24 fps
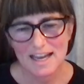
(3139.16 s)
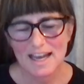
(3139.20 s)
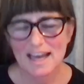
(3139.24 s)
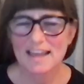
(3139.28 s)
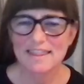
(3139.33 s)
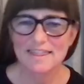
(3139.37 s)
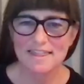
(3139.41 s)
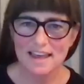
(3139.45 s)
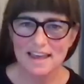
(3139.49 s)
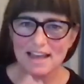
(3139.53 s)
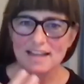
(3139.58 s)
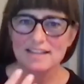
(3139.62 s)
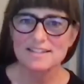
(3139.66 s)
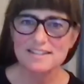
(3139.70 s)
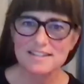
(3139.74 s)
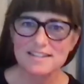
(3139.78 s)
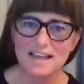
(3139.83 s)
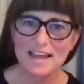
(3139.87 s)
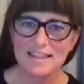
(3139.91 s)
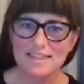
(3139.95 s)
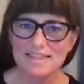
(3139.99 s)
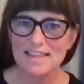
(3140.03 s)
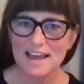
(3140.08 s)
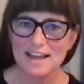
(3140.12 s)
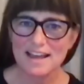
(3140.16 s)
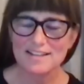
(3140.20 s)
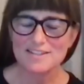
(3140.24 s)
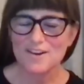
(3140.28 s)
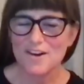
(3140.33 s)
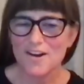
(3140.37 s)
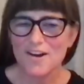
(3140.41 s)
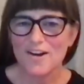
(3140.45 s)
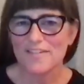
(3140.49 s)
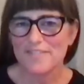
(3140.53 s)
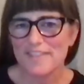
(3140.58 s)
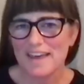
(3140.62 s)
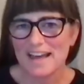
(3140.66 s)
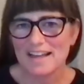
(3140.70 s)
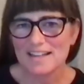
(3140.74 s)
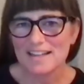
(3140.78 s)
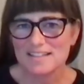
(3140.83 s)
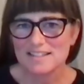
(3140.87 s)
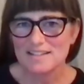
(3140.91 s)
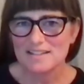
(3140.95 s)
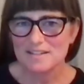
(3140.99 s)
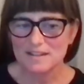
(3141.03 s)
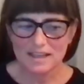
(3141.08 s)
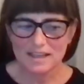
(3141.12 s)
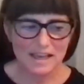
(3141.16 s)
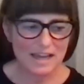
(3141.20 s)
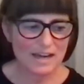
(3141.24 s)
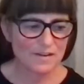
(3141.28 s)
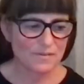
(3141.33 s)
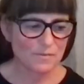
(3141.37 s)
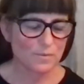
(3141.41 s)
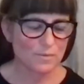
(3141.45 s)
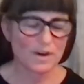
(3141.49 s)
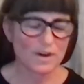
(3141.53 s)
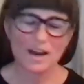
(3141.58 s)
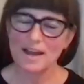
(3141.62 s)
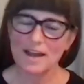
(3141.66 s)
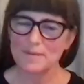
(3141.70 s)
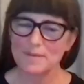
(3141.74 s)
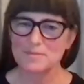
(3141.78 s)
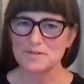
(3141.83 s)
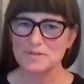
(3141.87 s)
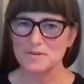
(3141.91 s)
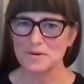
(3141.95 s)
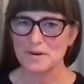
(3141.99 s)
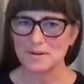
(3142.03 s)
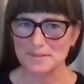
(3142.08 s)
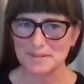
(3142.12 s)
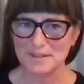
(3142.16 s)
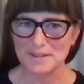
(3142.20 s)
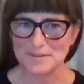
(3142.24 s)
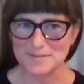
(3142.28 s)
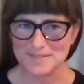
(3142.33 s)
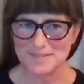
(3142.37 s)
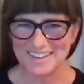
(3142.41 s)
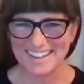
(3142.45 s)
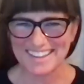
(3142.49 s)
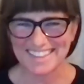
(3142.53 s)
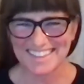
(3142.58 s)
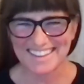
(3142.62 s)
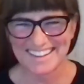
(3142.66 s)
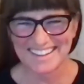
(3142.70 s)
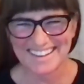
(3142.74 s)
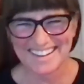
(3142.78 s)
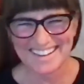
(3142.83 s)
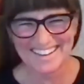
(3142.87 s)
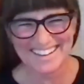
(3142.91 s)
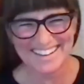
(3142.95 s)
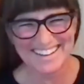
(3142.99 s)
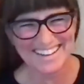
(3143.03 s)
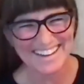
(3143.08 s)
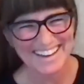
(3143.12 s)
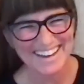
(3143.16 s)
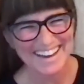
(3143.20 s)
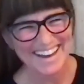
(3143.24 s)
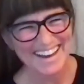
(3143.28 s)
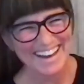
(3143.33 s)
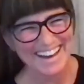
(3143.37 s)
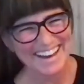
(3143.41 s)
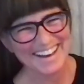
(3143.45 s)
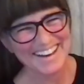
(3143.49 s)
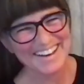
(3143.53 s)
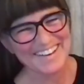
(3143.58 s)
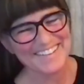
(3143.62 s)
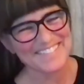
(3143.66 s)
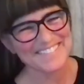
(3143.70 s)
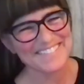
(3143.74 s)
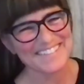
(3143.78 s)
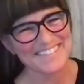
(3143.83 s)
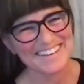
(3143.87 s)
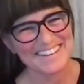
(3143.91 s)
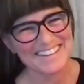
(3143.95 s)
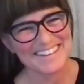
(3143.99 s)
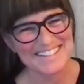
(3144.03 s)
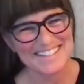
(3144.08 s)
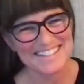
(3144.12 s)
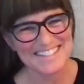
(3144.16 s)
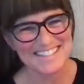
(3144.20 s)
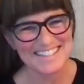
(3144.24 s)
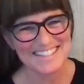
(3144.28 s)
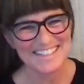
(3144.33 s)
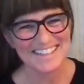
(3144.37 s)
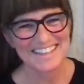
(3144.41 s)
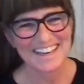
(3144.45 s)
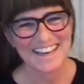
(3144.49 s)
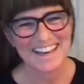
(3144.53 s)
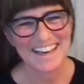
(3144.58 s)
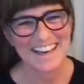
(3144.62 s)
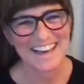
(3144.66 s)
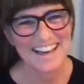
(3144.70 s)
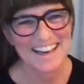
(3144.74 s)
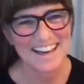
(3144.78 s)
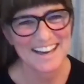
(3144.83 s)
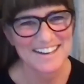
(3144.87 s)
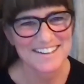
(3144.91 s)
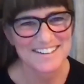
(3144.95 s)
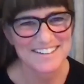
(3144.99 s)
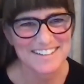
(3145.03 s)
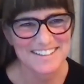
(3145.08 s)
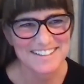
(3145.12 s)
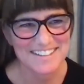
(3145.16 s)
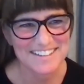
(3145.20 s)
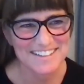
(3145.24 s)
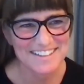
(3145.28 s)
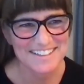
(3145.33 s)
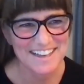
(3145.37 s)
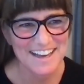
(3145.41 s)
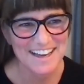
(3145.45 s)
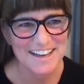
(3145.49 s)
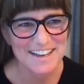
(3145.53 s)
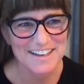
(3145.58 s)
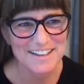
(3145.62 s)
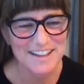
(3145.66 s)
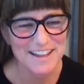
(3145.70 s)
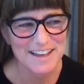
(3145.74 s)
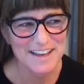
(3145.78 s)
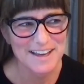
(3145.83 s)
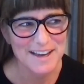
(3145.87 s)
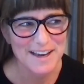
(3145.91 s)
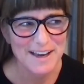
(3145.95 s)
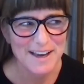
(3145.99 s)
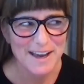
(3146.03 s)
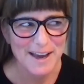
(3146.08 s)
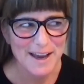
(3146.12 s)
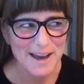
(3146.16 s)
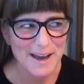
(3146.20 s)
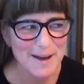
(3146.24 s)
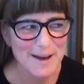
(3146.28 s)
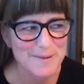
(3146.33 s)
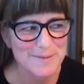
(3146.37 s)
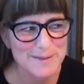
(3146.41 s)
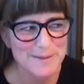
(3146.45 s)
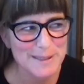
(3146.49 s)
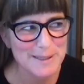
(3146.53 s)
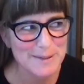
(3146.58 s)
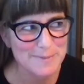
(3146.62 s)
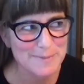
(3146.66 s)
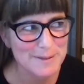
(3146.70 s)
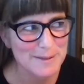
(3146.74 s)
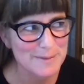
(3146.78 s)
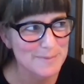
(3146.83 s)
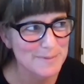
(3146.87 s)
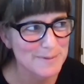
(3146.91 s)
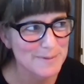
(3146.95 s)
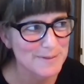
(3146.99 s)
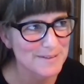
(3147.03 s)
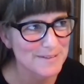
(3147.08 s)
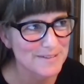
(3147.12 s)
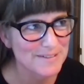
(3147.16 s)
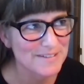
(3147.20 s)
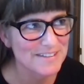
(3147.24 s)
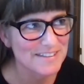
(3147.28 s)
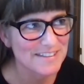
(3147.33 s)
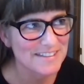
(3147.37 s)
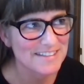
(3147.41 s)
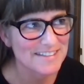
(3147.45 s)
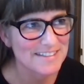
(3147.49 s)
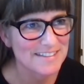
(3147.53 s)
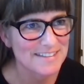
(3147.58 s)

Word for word: and that's, and that's, that's kind of what I'm struggling with. Um, is how to, like, how many people